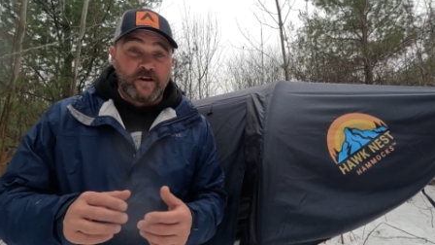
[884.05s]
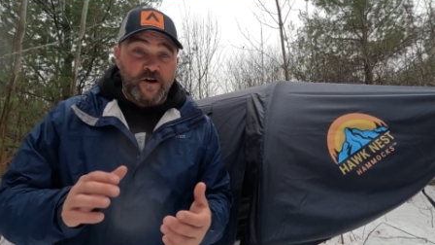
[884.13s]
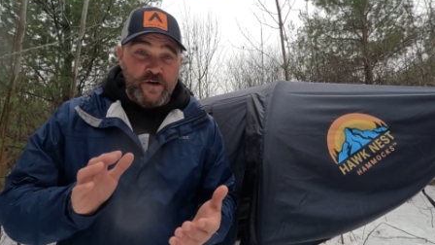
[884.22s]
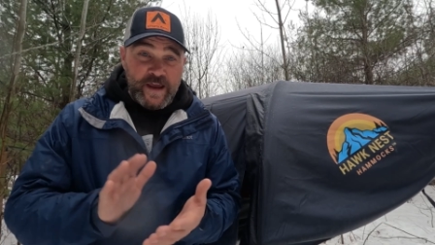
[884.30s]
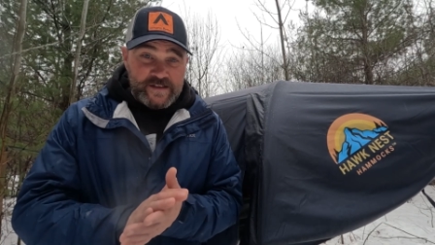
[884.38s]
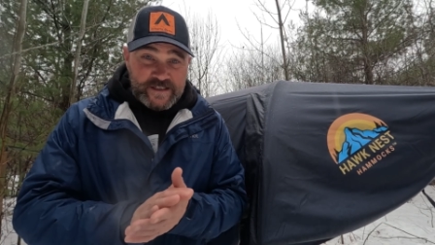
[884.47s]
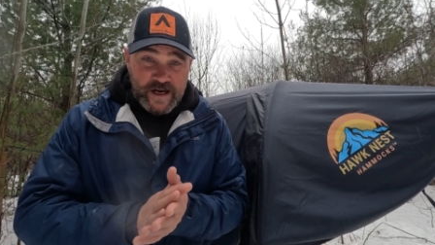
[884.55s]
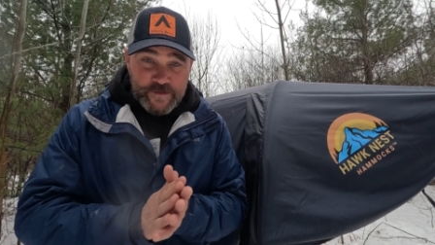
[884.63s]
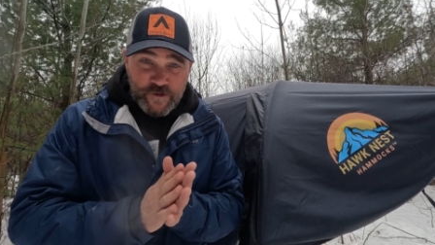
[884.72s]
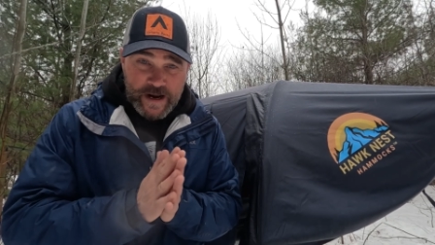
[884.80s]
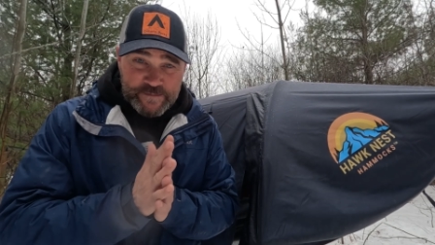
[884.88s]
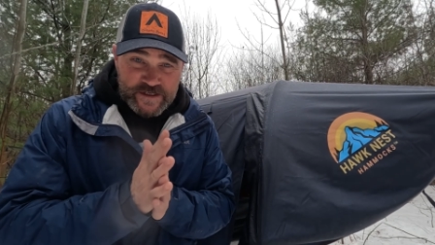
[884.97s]
Okay, it's time
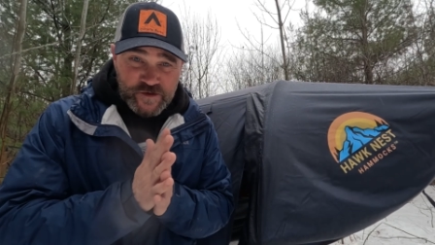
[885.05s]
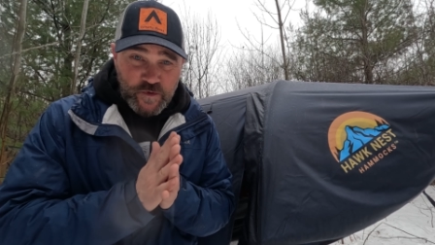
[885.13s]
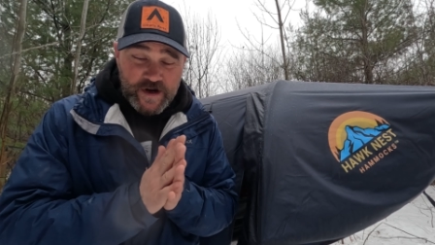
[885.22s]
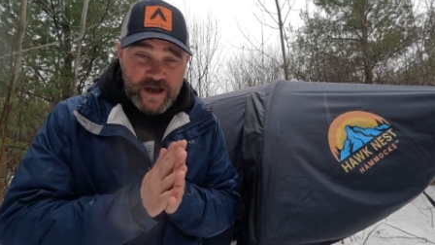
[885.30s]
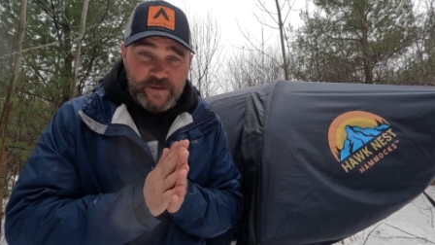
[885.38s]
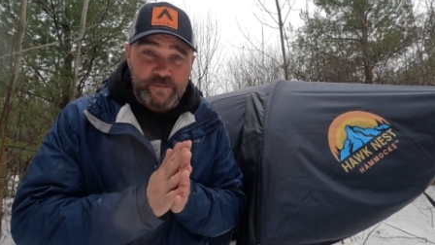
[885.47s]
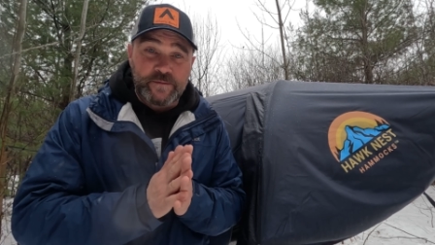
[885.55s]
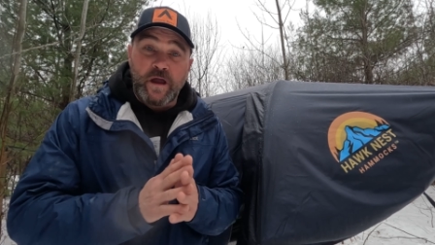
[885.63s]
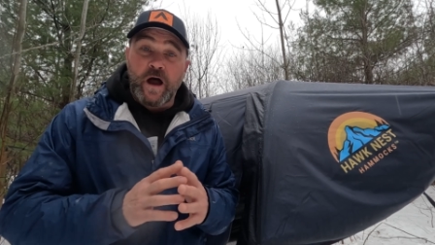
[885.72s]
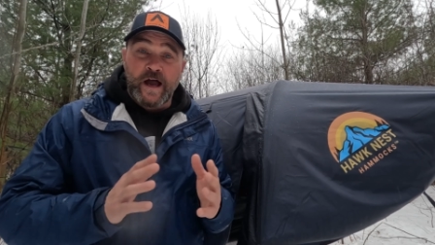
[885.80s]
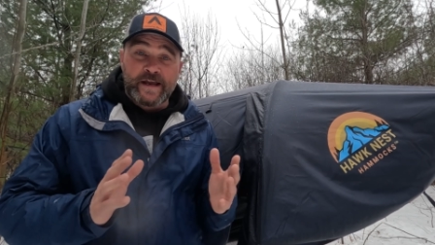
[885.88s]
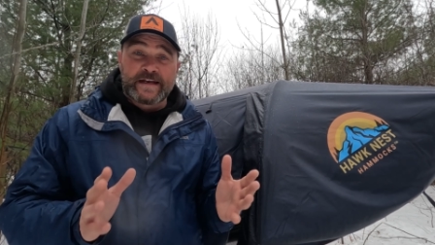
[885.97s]
to wrap this one up.
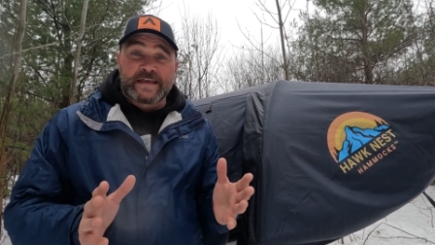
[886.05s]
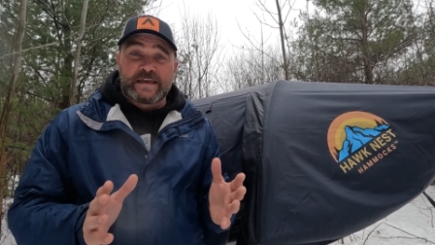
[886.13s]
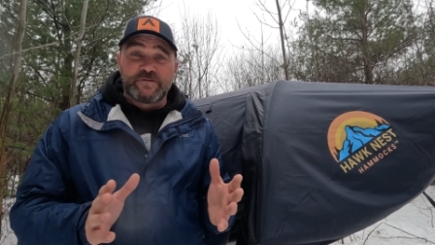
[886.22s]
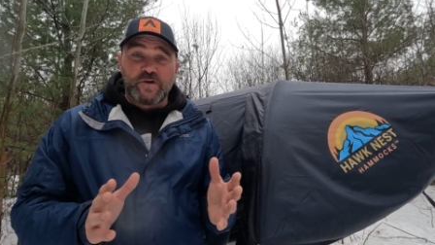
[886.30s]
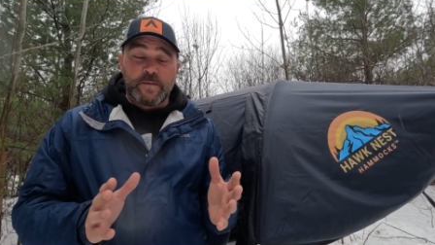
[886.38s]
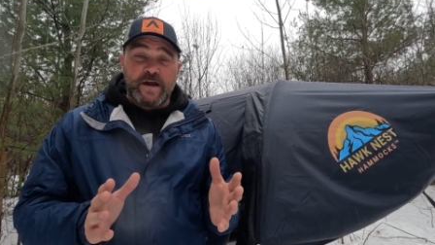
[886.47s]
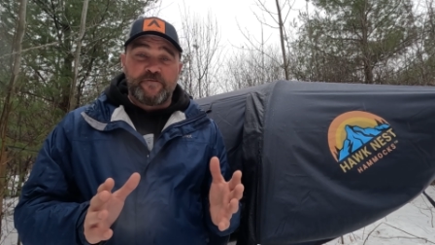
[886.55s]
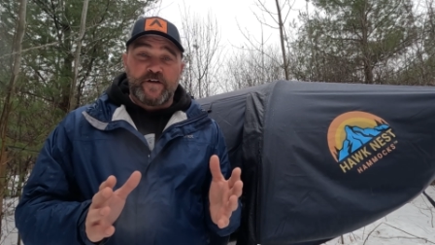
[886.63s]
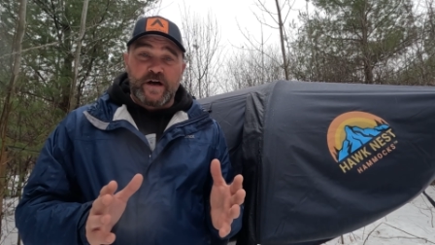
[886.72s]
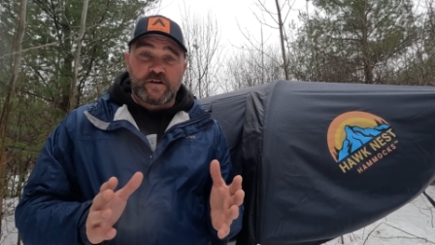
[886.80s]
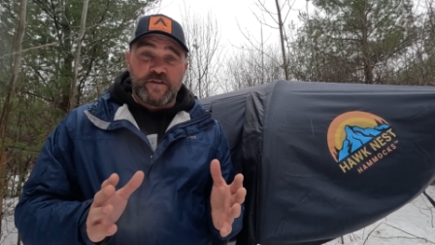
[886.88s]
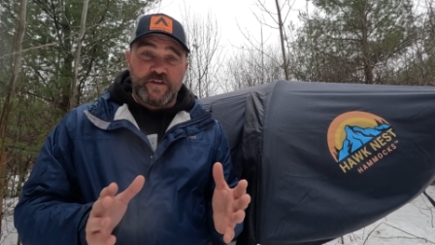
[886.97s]
I'm gonna give you my
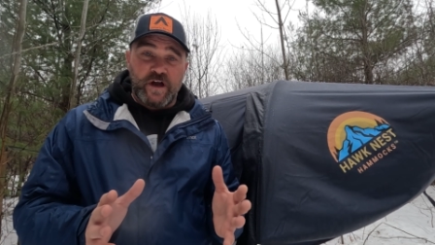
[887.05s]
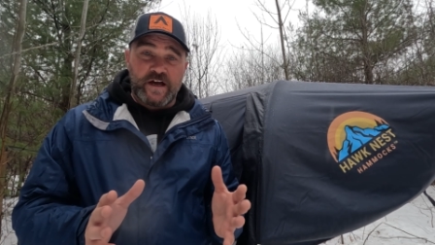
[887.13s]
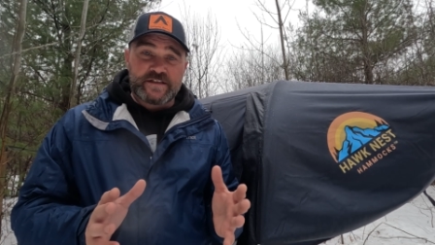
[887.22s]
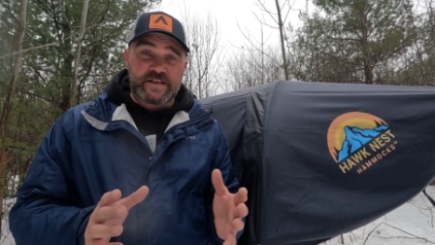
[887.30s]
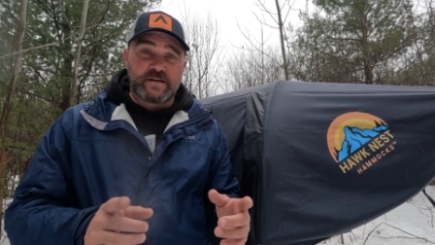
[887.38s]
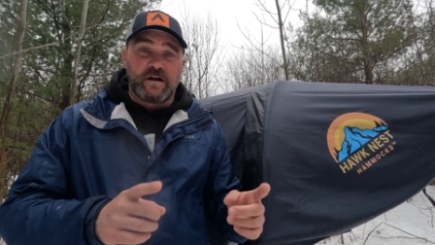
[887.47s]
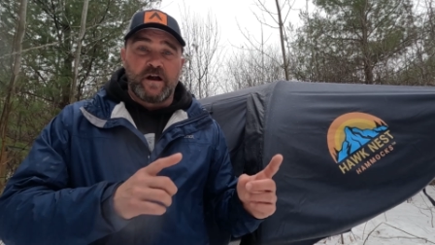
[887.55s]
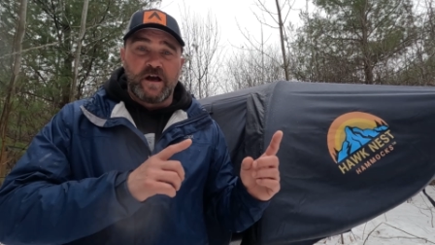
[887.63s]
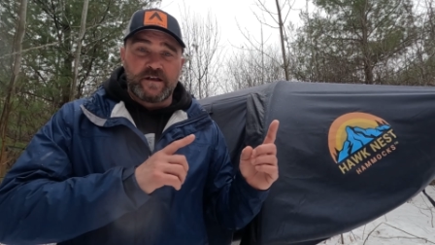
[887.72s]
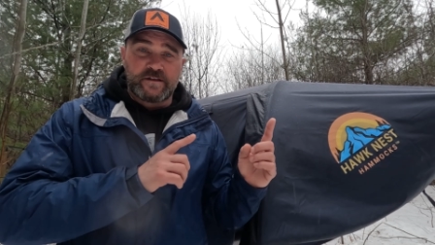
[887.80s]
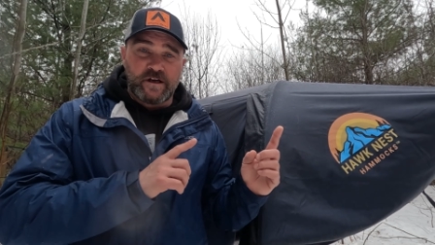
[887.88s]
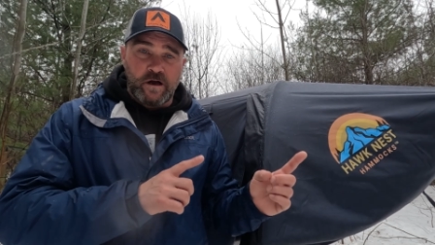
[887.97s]
final thoughts
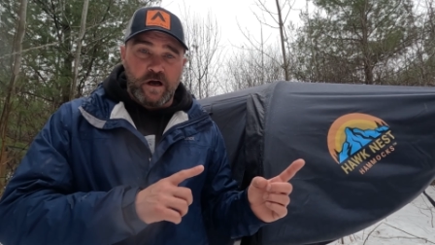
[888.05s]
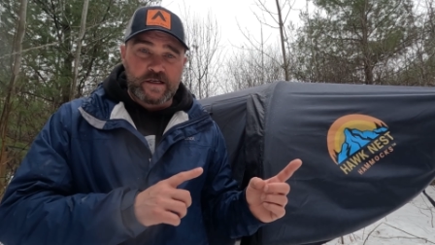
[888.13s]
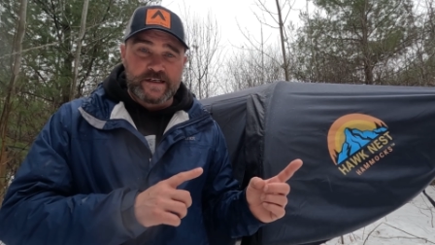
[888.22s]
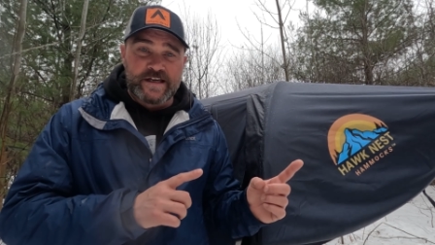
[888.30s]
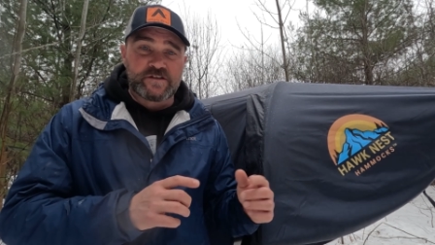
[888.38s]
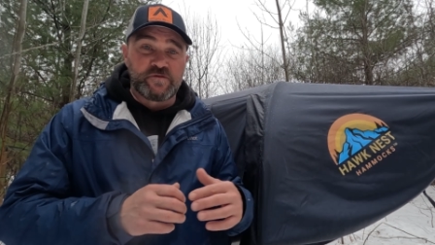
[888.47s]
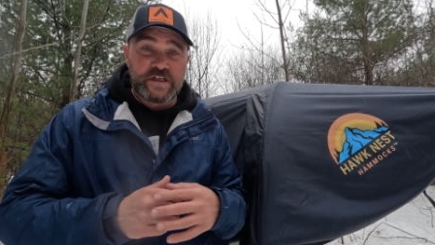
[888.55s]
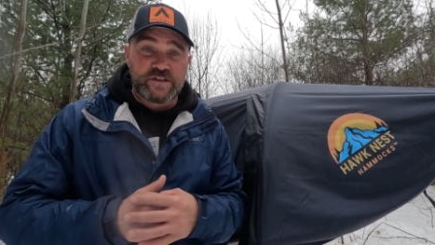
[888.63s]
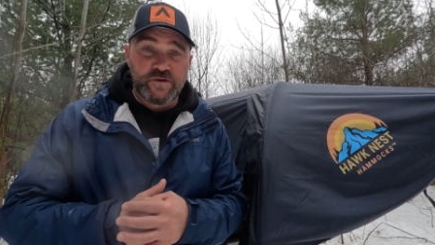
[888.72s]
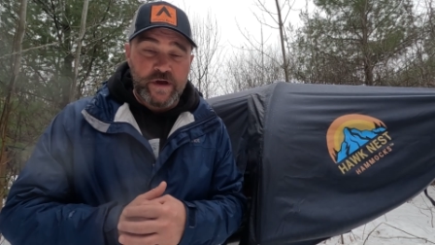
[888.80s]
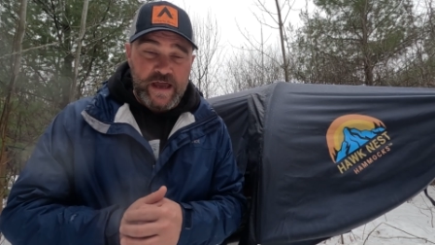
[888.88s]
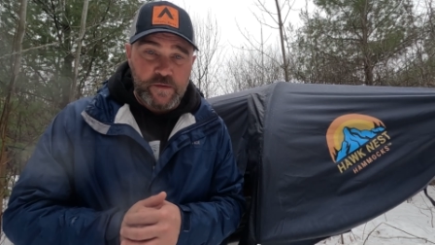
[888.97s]
on the HAWKNEST
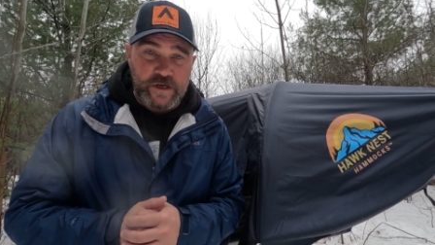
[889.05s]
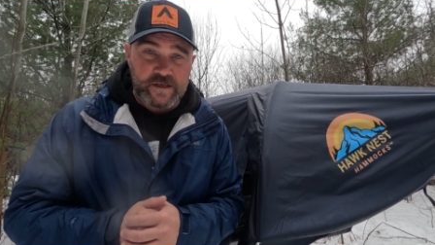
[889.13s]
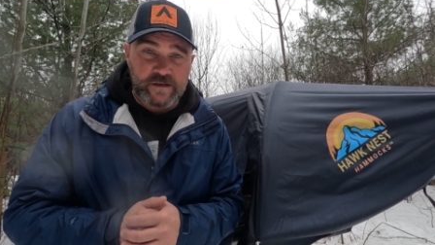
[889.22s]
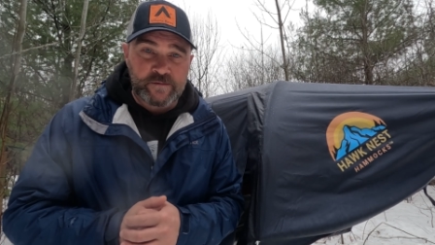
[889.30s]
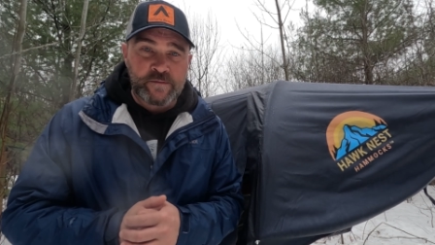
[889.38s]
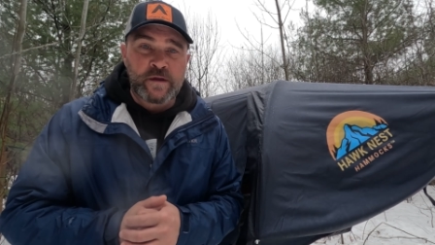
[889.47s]
V2 hammock.